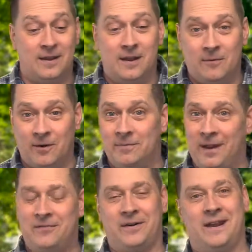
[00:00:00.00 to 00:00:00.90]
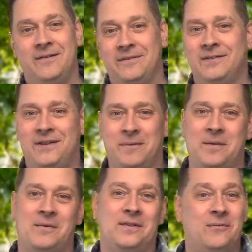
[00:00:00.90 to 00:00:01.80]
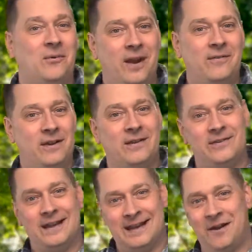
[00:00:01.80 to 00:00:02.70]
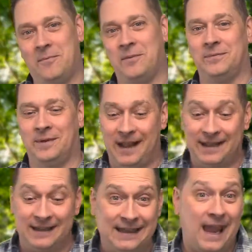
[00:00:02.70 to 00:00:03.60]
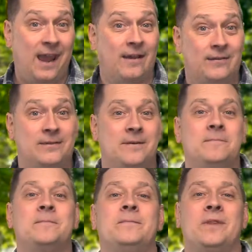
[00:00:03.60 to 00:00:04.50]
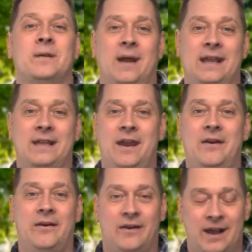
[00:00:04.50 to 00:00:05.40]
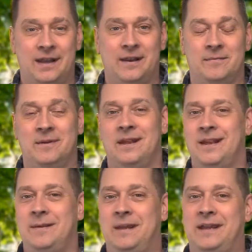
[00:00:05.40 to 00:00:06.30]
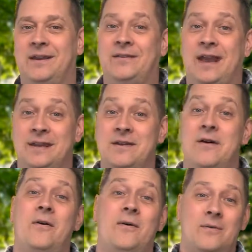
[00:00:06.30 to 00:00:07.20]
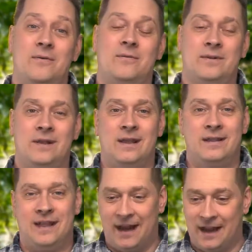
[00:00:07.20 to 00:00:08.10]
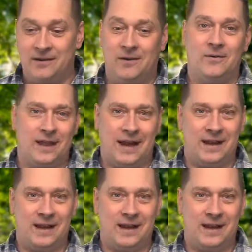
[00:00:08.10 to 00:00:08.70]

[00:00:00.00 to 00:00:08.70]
with my forgiveness. Help me with whatever it is I need help with. But I can cast my care on Him because I know that I know that I